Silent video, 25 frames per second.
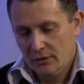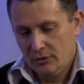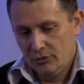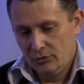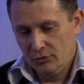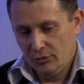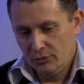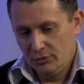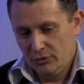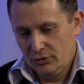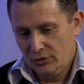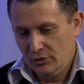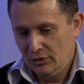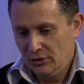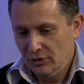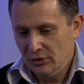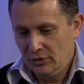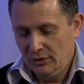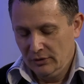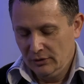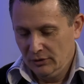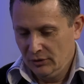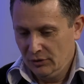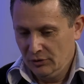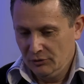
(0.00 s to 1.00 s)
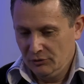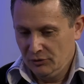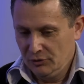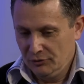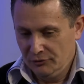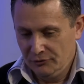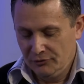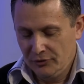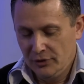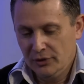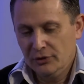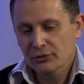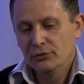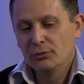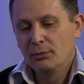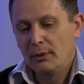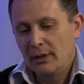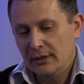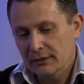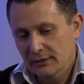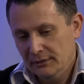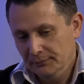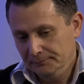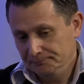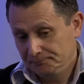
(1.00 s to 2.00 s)
So the first
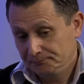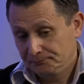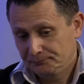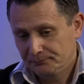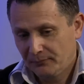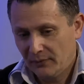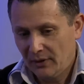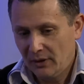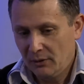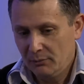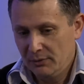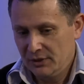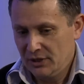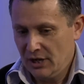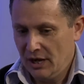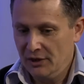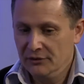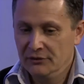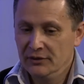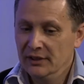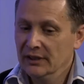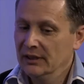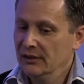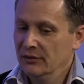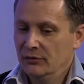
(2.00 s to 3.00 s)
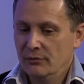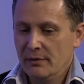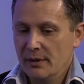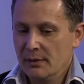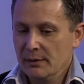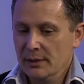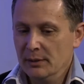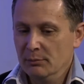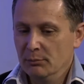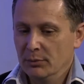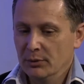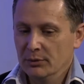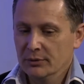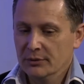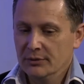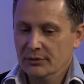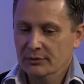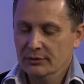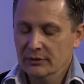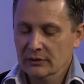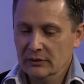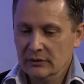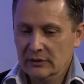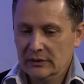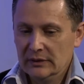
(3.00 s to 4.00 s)
one, which I think is very
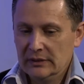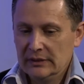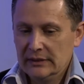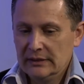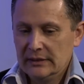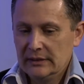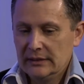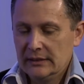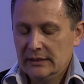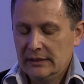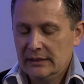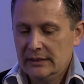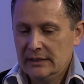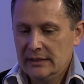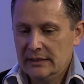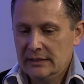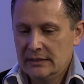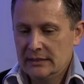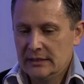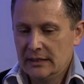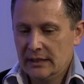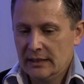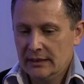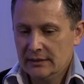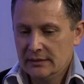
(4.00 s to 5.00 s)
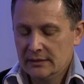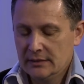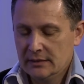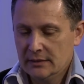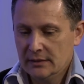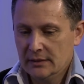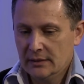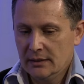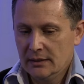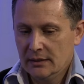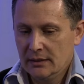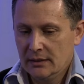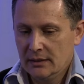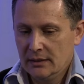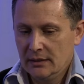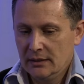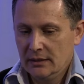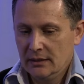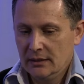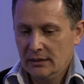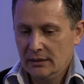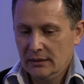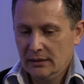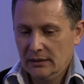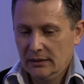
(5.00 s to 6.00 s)
important, is that
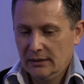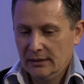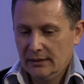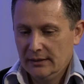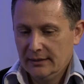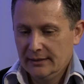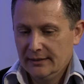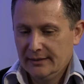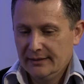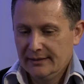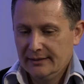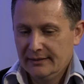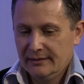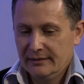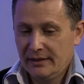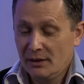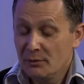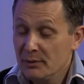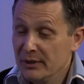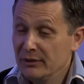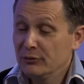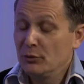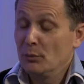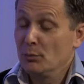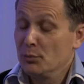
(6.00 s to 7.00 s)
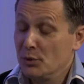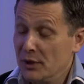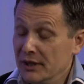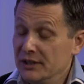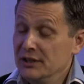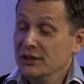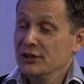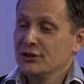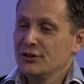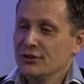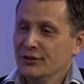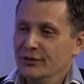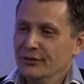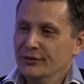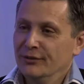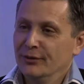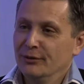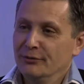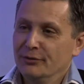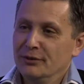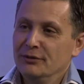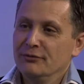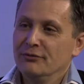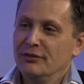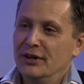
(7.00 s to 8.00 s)
there is a prediction
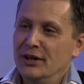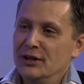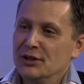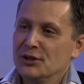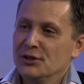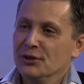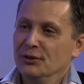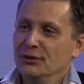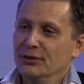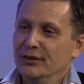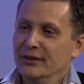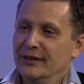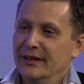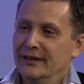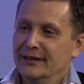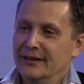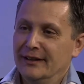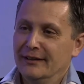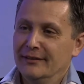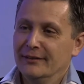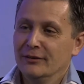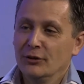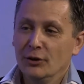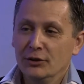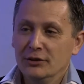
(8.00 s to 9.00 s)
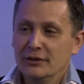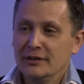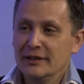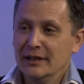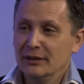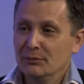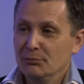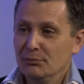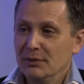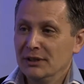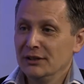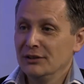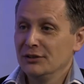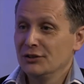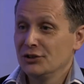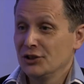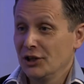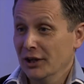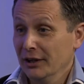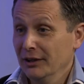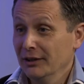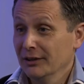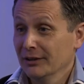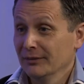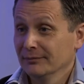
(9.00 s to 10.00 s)
of inflation that has not yet been
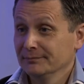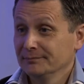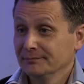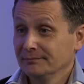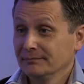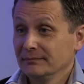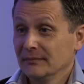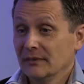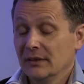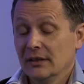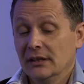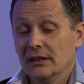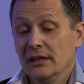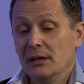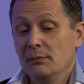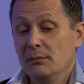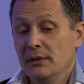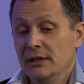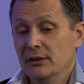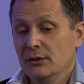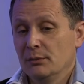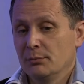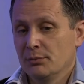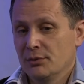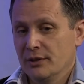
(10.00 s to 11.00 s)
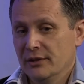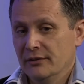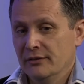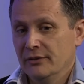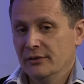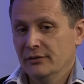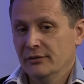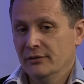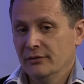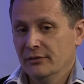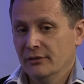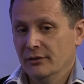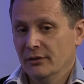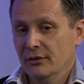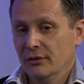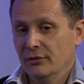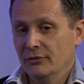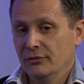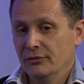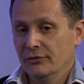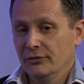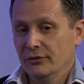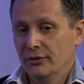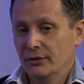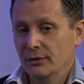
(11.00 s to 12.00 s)
checked, namely the presence
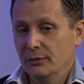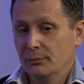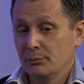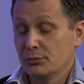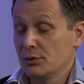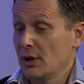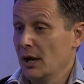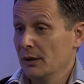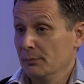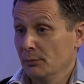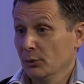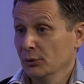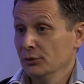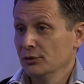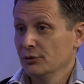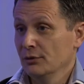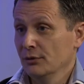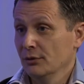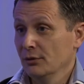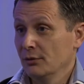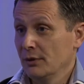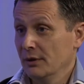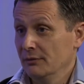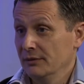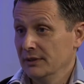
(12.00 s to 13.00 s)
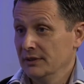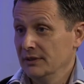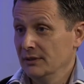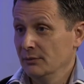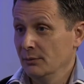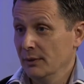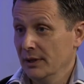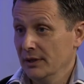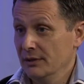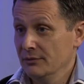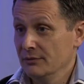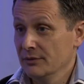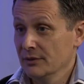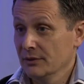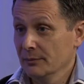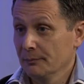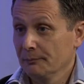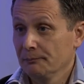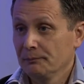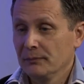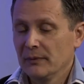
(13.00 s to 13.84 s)
of primordial gravity waves.